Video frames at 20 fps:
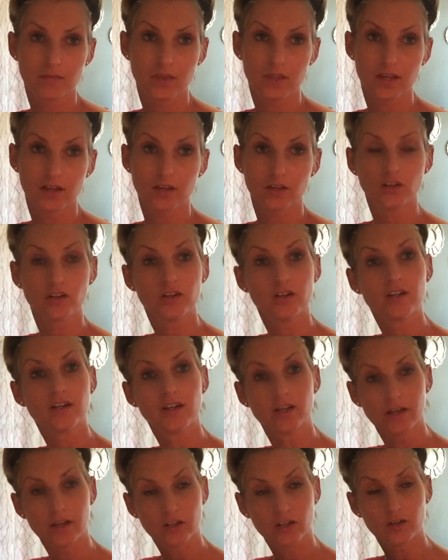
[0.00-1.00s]
it
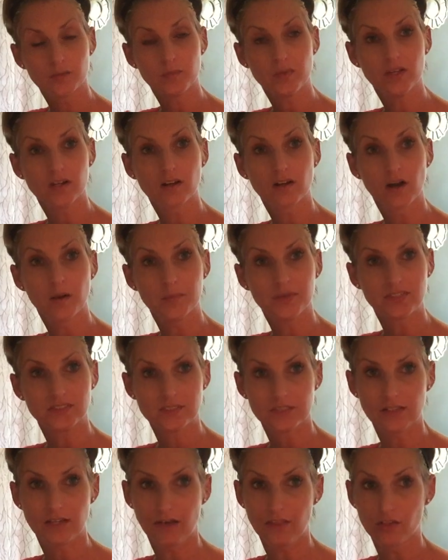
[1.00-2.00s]
could be a coming
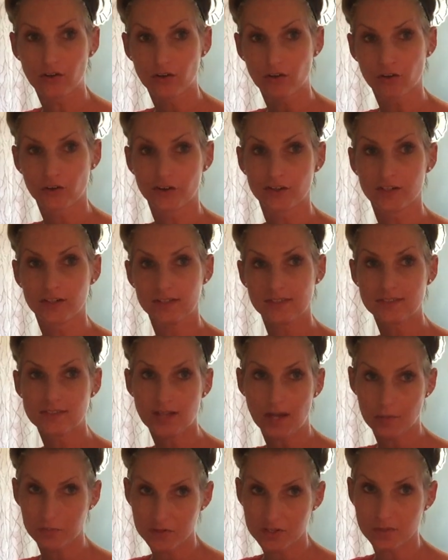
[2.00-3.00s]
together or an
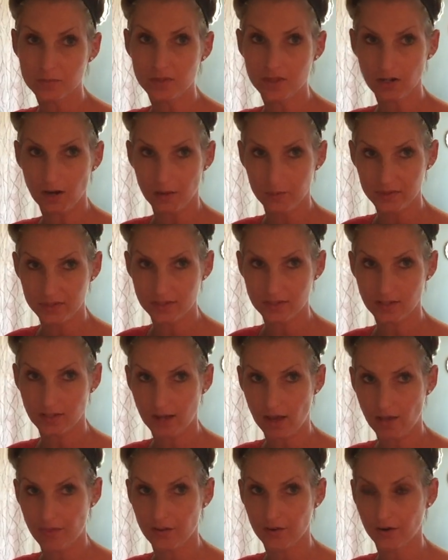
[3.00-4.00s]
attempt to be coming
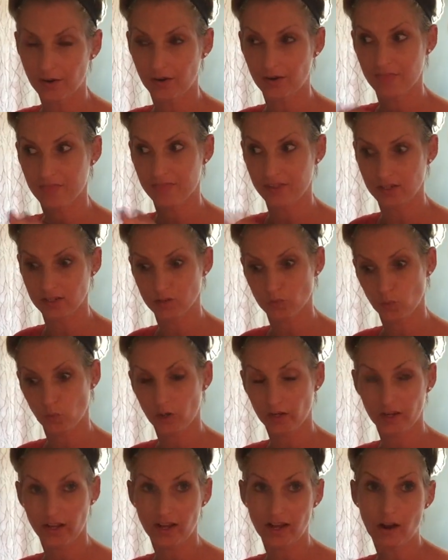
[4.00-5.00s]
together and things
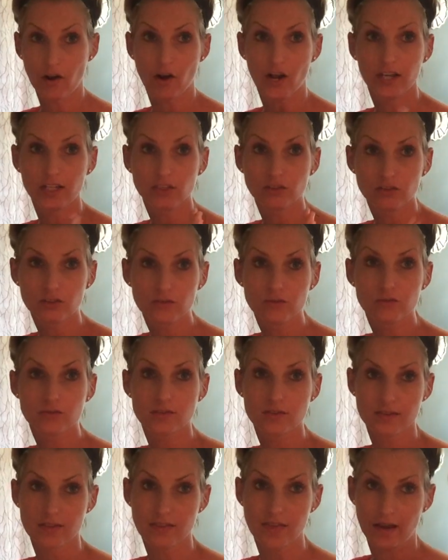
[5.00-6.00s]
working out. I do
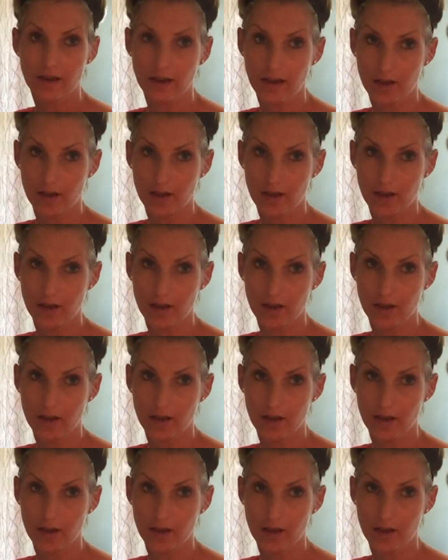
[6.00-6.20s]
see that